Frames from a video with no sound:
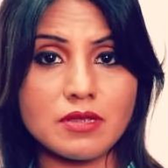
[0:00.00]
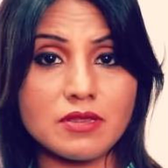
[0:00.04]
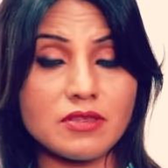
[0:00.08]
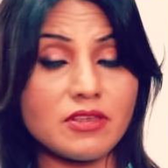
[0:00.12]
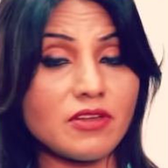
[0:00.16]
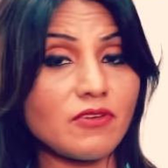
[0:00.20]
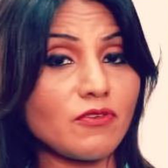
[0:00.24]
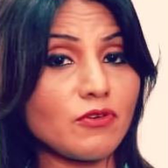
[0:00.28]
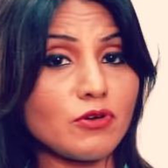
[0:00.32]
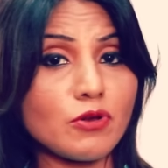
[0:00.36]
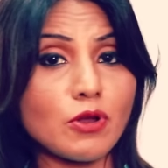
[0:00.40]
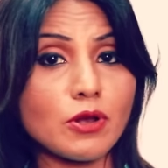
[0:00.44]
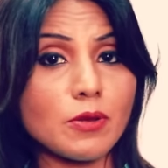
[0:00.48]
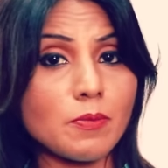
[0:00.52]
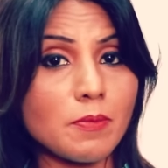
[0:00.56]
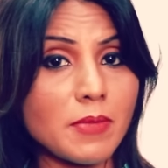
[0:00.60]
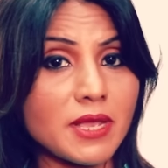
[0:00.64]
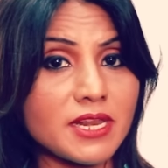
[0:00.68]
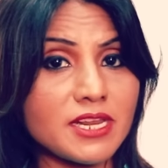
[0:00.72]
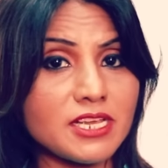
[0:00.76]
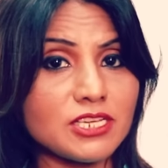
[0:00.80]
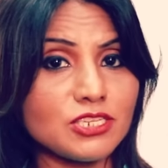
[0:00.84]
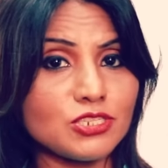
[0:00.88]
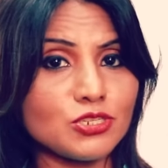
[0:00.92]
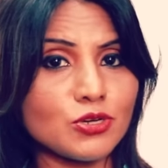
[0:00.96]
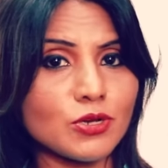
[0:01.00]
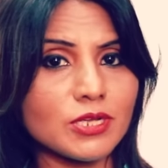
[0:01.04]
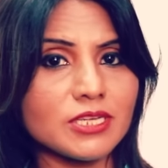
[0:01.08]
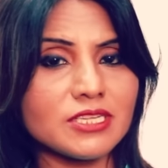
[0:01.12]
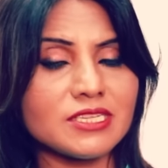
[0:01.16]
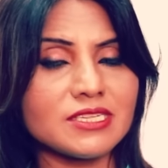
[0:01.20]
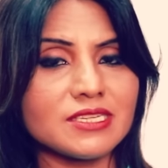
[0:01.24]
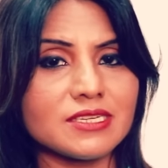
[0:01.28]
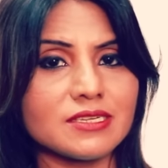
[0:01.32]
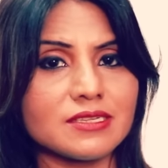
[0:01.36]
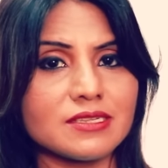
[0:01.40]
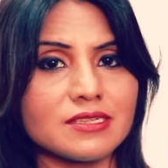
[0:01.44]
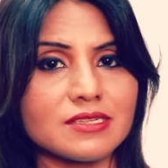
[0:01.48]
There were not many
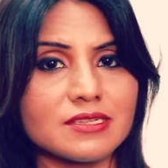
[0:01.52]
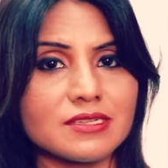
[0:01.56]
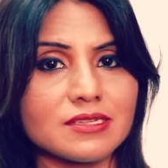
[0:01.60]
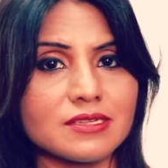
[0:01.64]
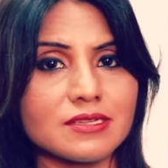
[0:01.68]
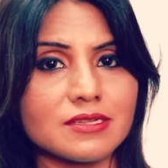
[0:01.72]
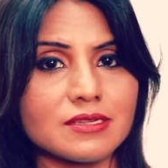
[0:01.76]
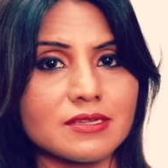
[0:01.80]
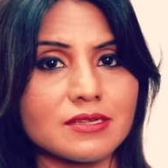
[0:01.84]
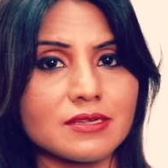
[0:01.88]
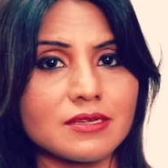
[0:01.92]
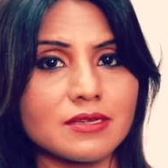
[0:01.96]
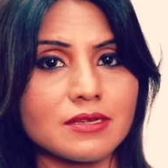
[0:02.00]
choices.